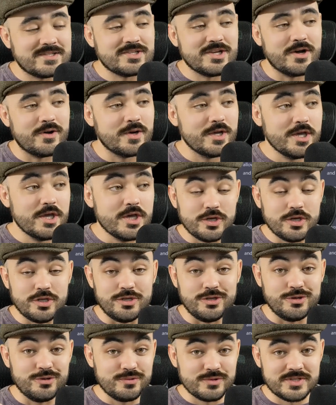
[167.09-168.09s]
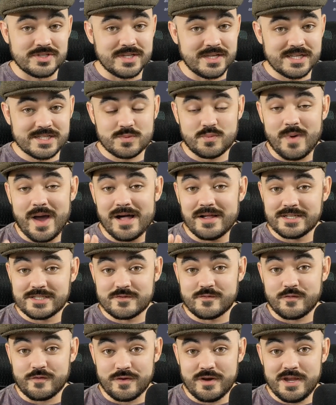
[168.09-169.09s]
So use this while
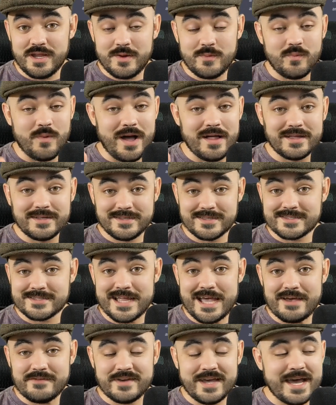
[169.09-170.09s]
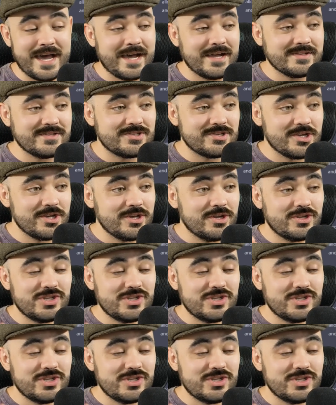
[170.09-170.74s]
it's free, while it doesn't have ads.